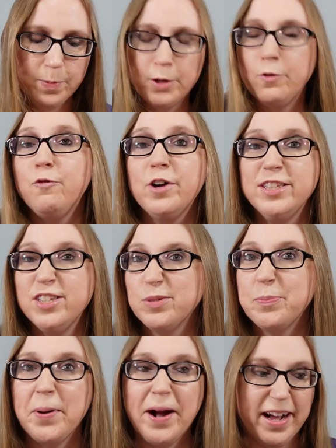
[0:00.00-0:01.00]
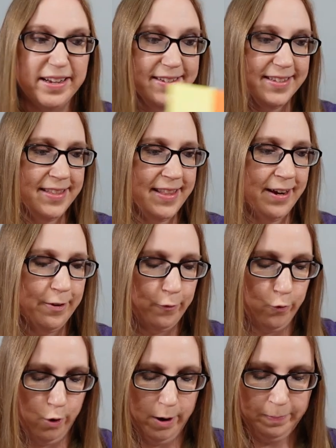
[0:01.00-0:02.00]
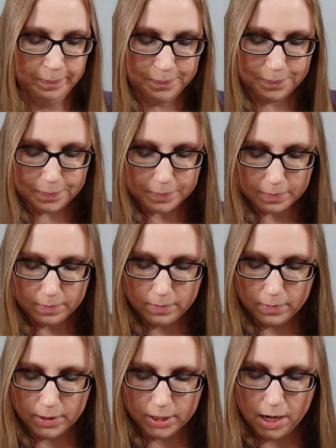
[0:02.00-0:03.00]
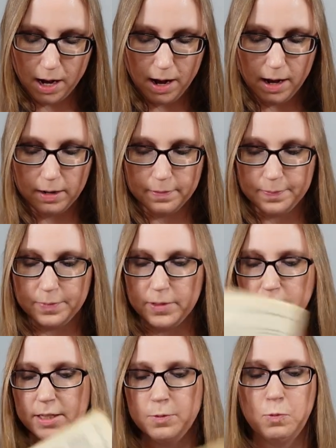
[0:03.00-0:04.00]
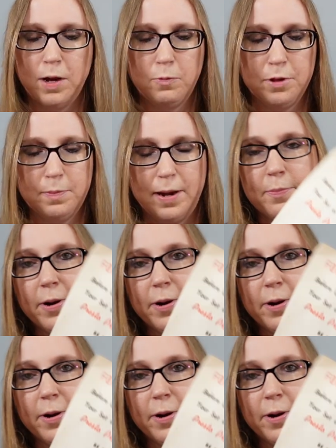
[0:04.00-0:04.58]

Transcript: little fun surprise in there for them. Um, this went with my